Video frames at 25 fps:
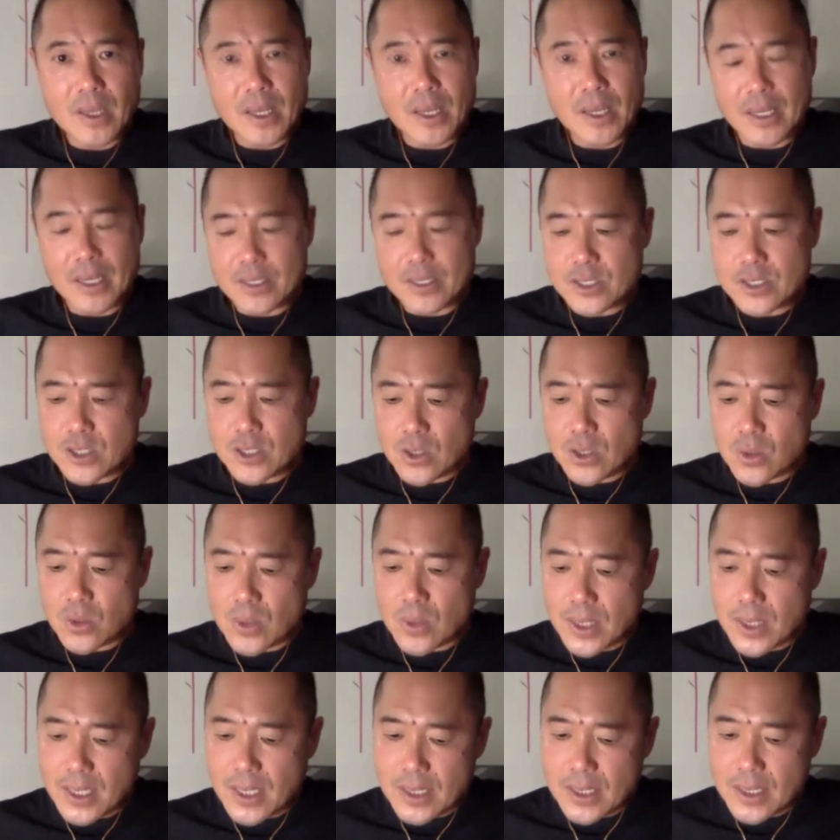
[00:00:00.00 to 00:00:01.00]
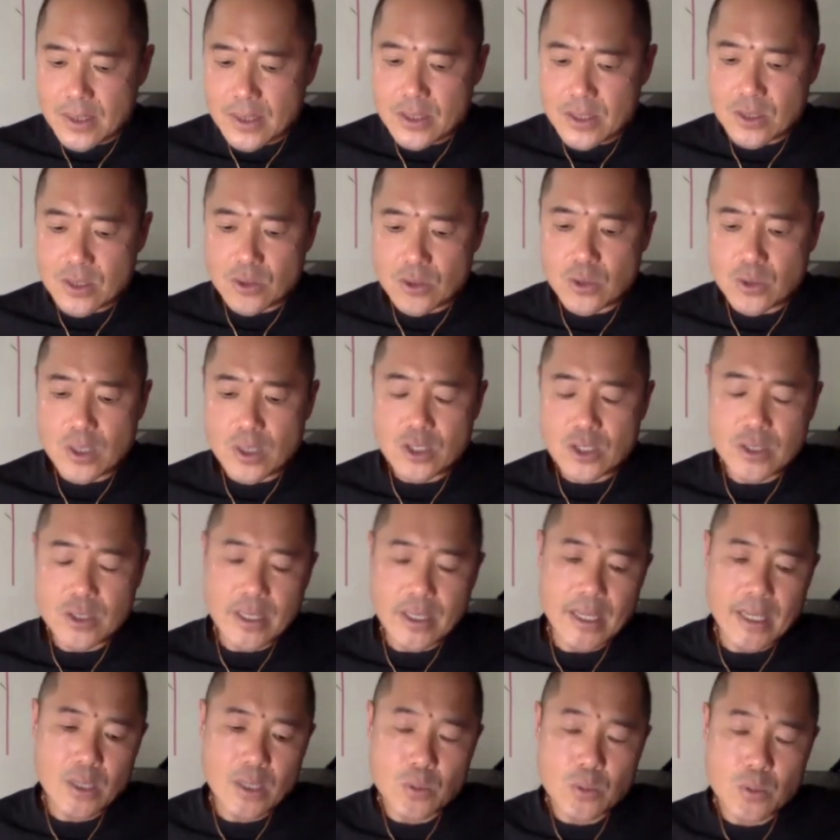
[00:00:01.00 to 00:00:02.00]
And so Treasure
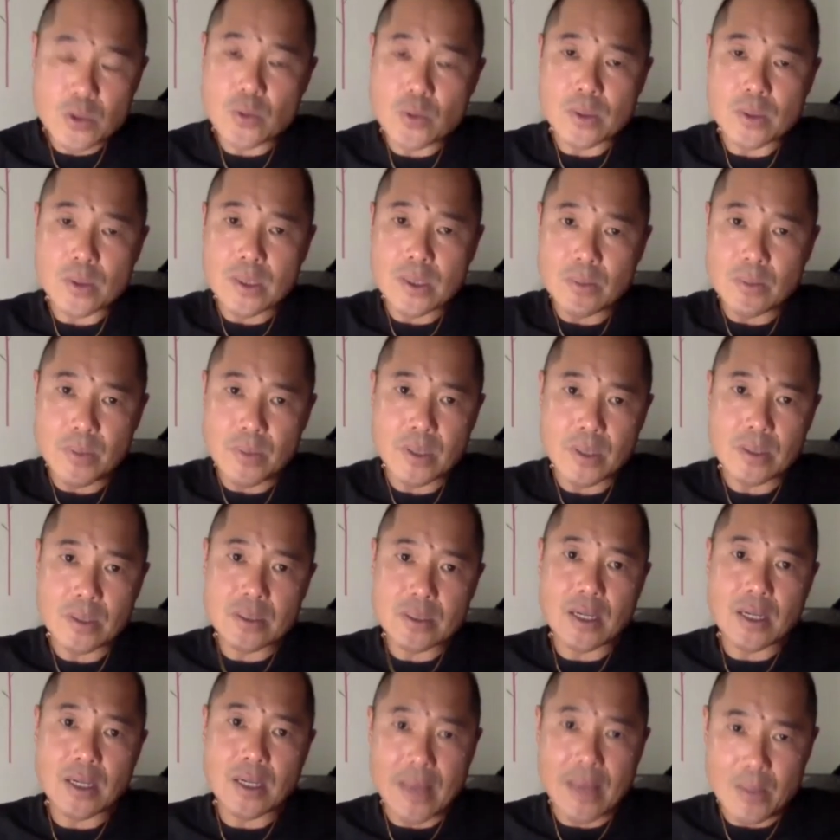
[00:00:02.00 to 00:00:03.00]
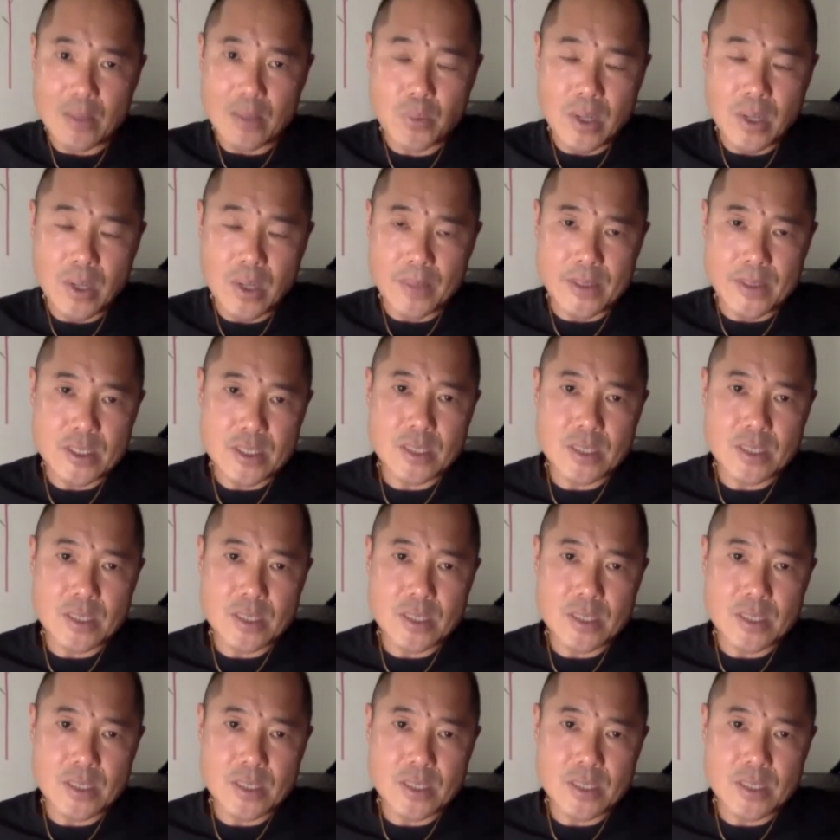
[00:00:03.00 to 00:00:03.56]
Data was really built on that premise